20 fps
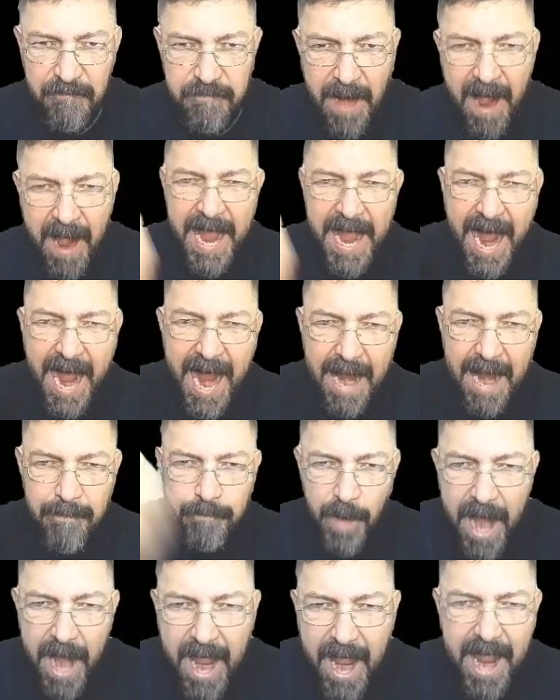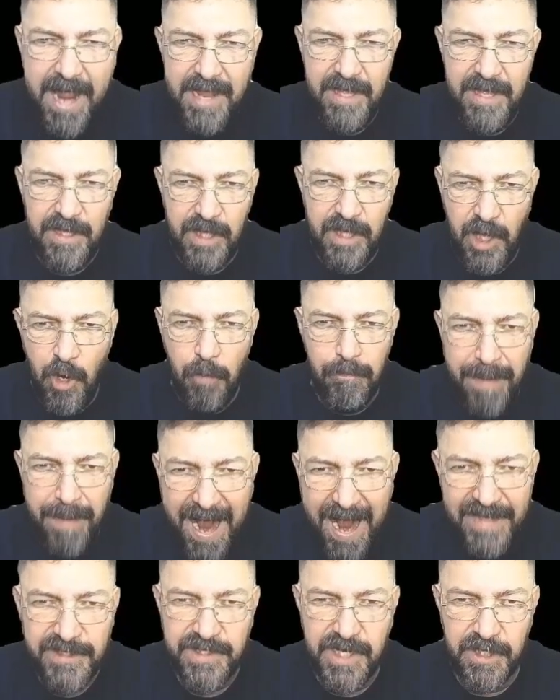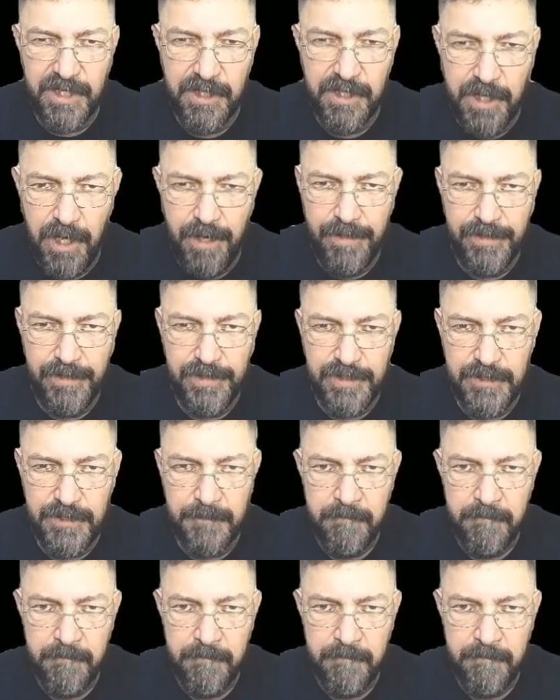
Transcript: I break you, bastard curse!